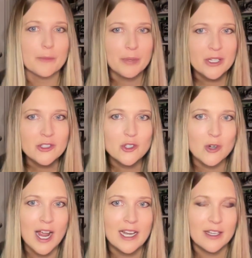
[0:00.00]
Pierce
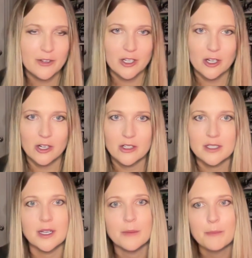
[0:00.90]
tried giving her
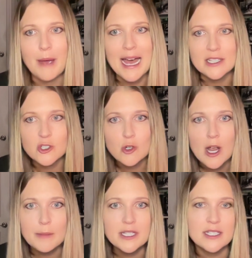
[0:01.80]
some past
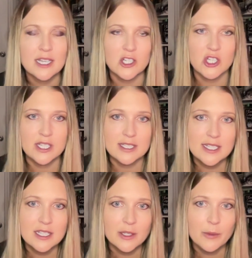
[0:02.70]
traumas that she's
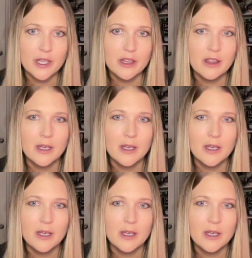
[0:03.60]
dealing with,